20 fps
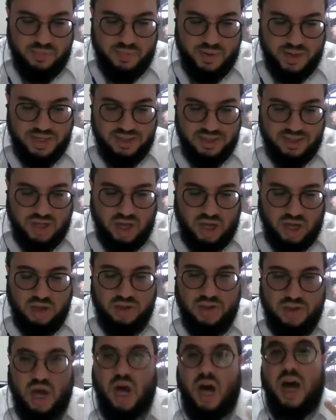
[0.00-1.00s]
But it's called
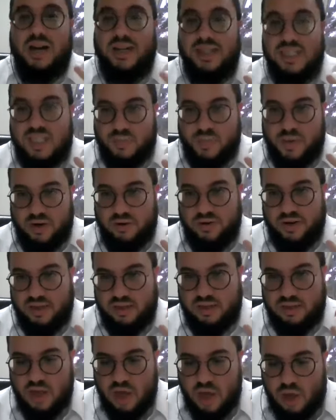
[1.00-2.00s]
the haughty spirit,
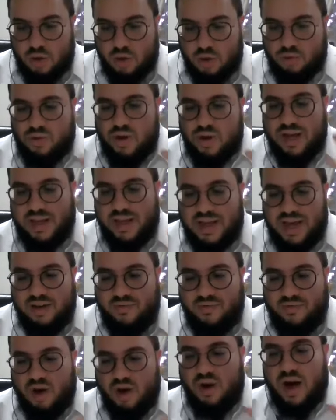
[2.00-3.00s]
ruach
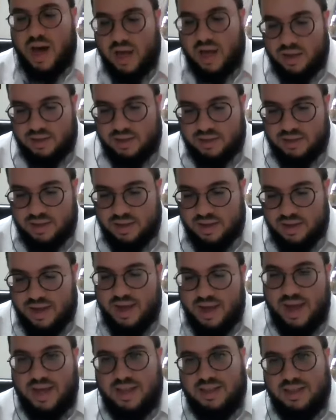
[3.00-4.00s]
gavoa.
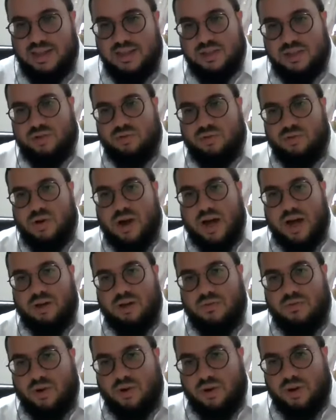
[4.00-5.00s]
And this ruach
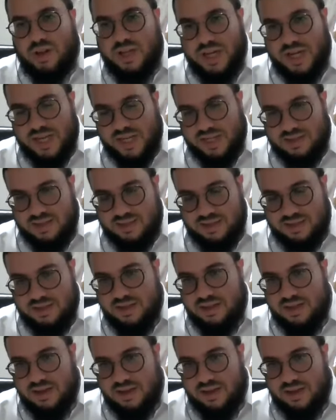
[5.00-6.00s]
of holiness,
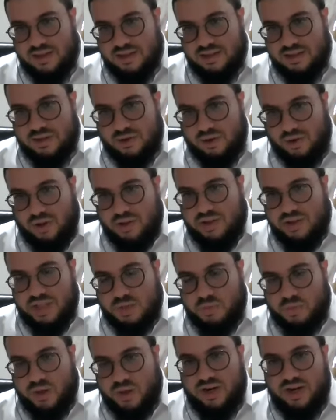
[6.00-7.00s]
the Holy
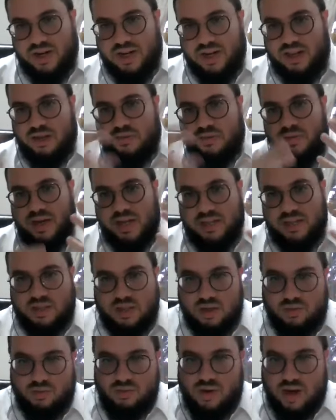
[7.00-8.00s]
Spirit eliminates
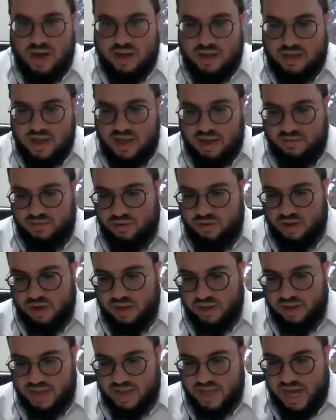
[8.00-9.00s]
the ruach
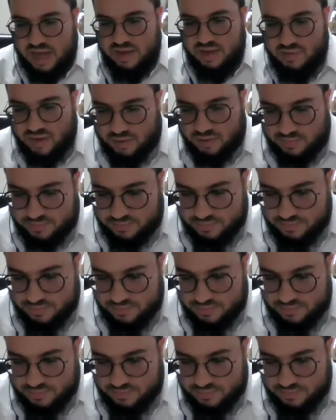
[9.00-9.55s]
gavoa, the gaiva.